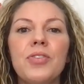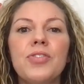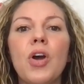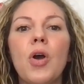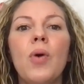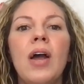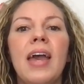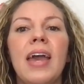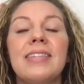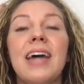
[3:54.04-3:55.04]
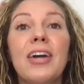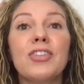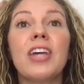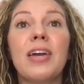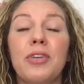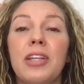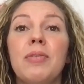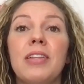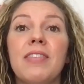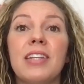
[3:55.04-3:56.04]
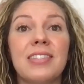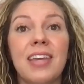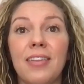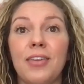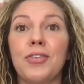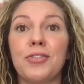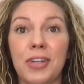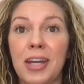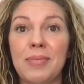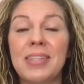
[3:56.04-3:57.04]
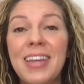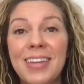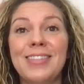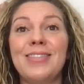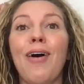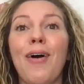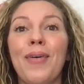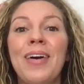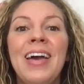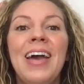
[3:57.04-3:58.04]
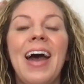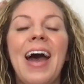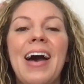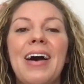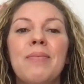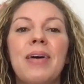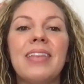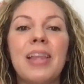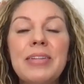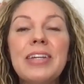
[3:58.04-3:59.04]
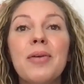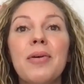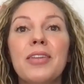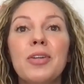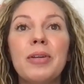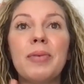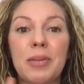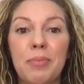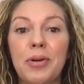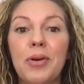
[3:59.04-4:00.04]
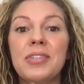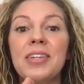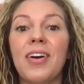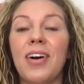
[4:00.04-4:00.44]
So it's actually, I really believe that it's killing your dreams. So let me tell you a little bit about the pros and